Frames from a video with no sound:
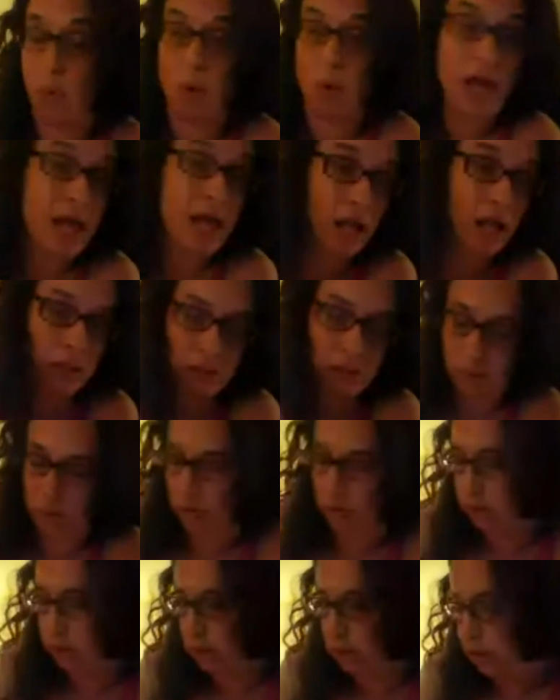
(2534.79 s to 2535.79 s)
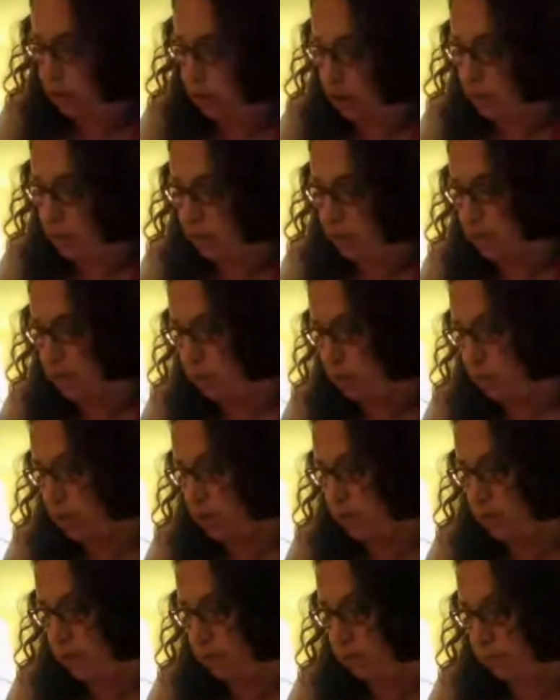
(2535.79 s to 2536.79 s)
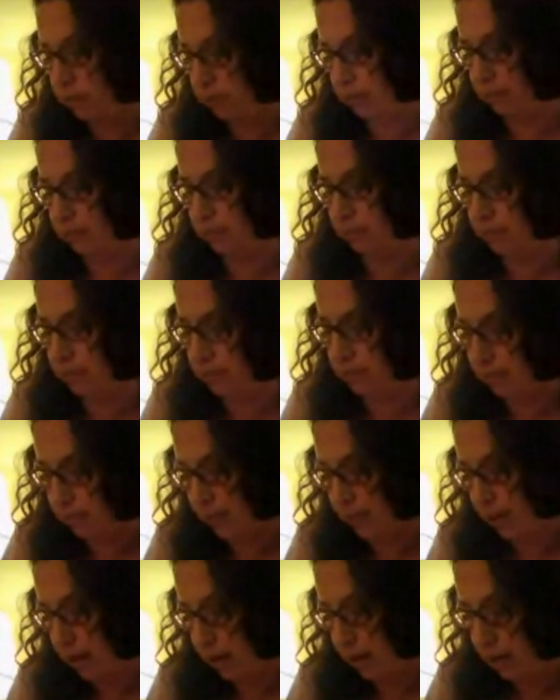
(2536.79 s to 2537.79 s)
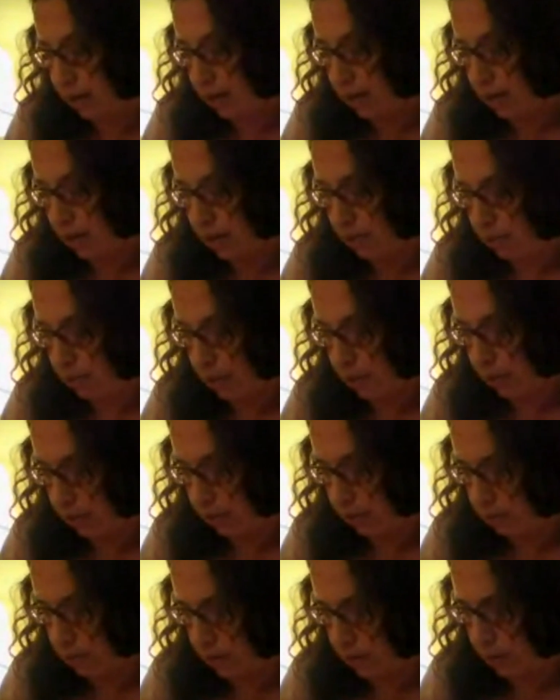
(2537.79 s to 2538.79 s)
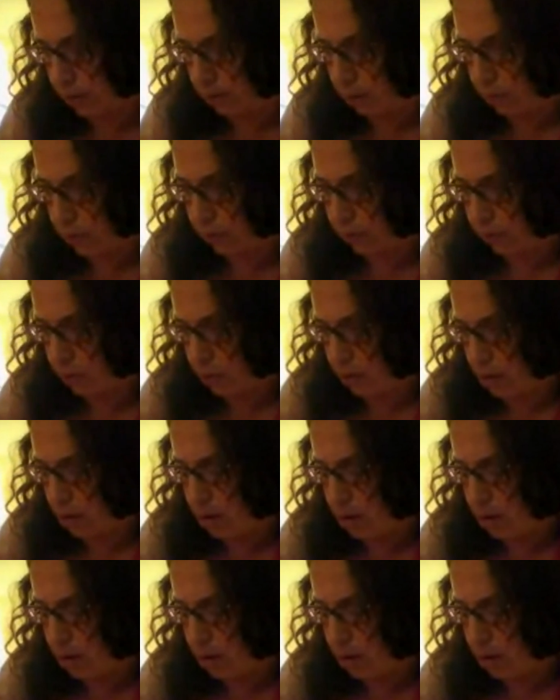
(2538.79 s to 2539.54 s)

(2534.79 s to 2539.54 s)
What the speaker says: Oh well, I might be one of them. Like it bothers me anymore.